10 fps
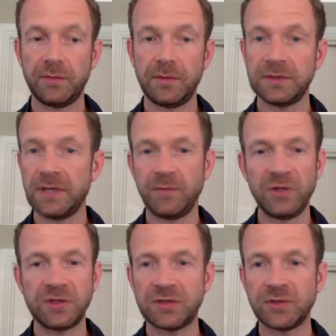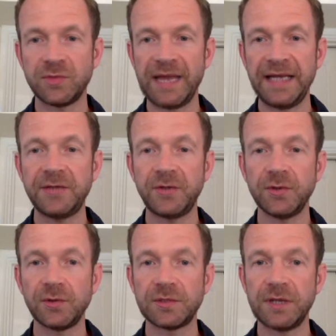There's so many
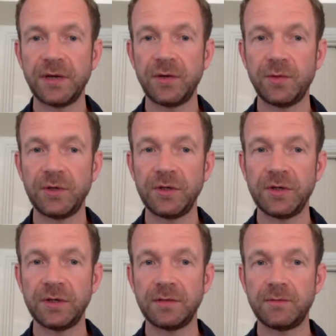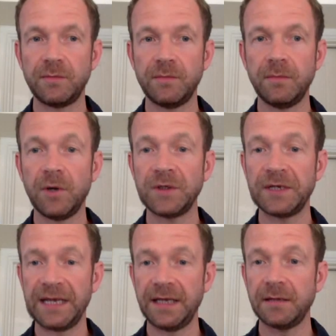tools now where you can
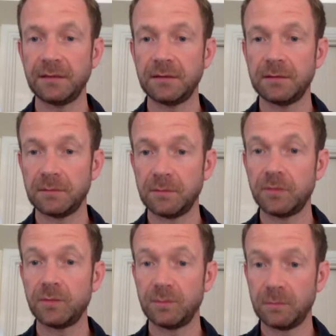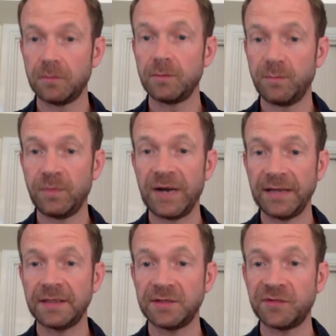moderate
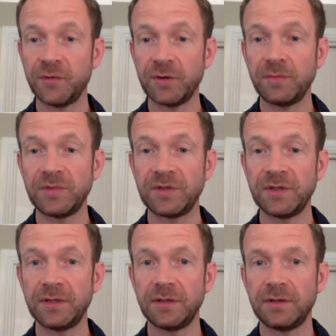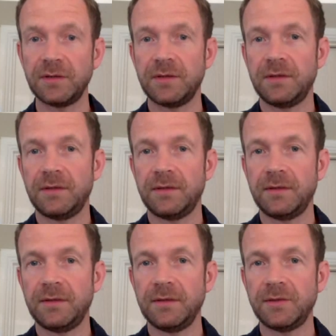practice forums that
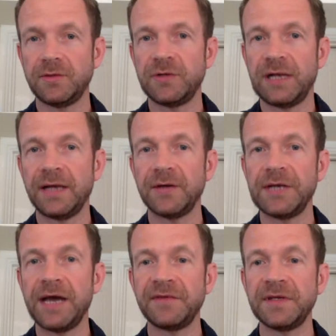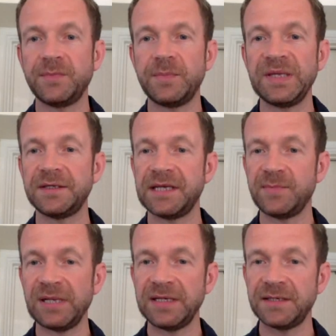don't rely on you having to be in the
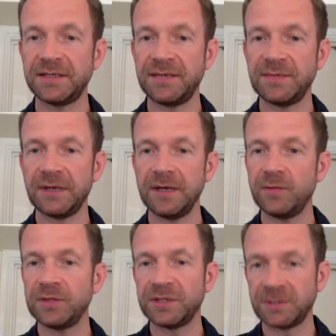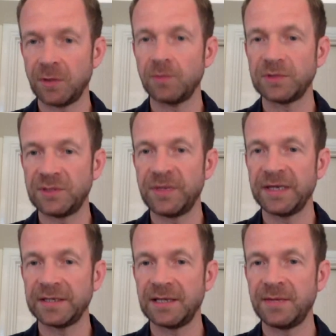same place at the same time, which is always the
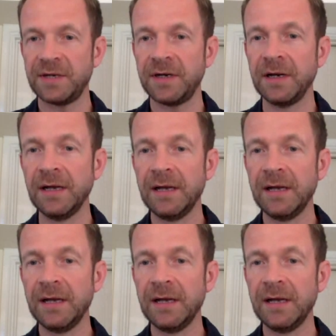biggest limiter.